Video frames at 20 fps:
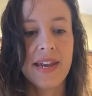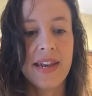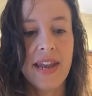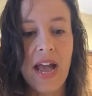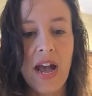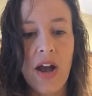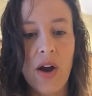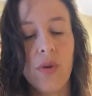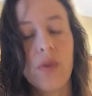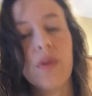
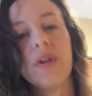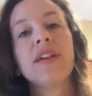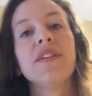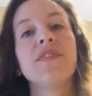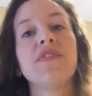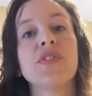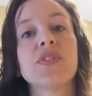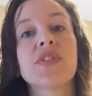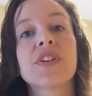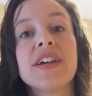Now,
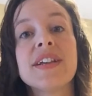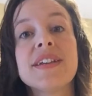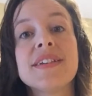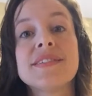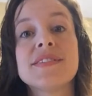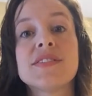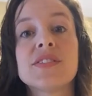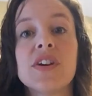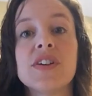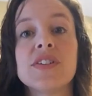if you're going
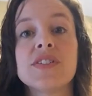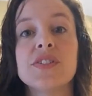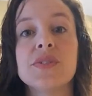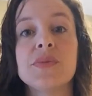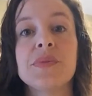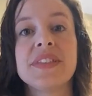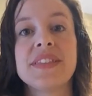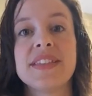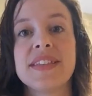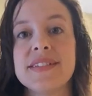to start
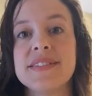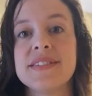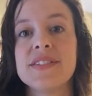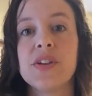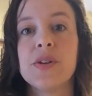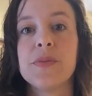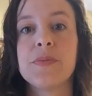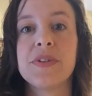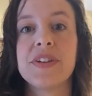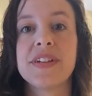doing
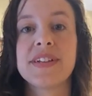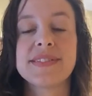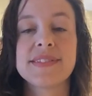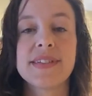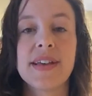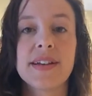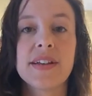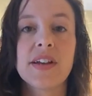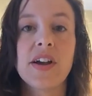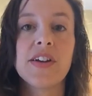this, putting
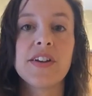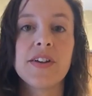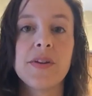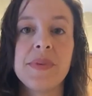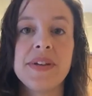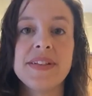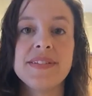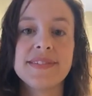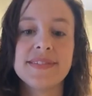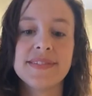aside
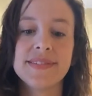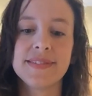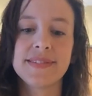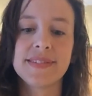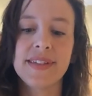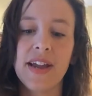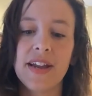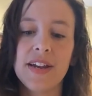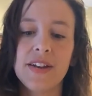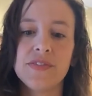condiments
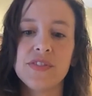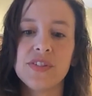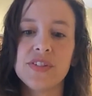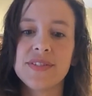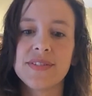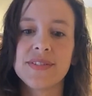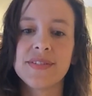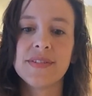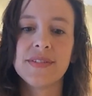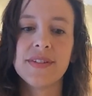is kind of
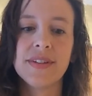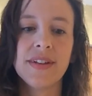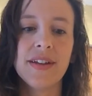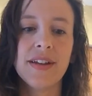just